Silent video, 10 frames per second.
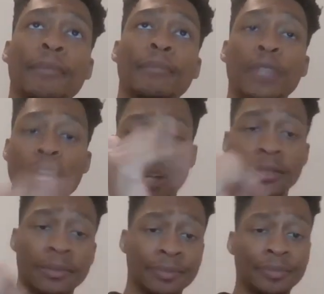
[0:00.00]
me. Yeah,
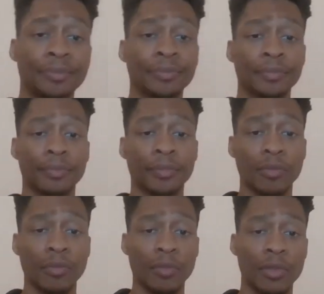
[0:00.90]

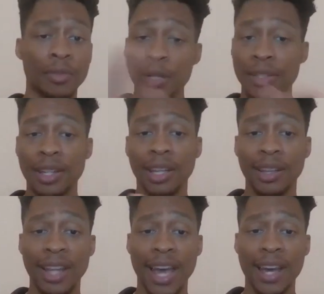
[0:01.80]
especially the
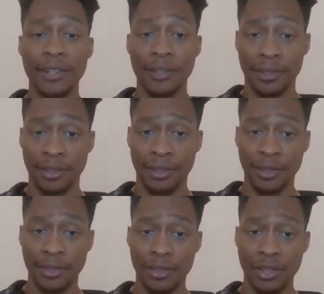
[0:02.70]
latter
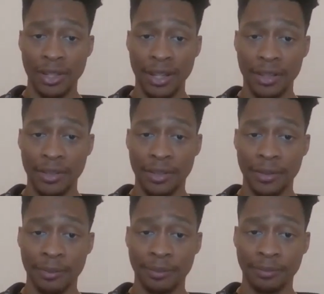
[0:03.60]
Gen
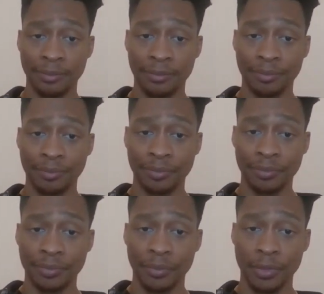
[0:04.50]
X.
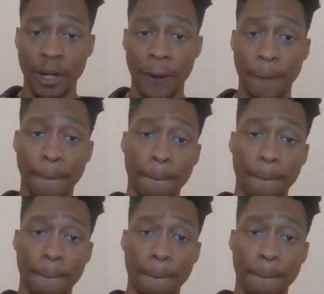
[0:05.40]
Right?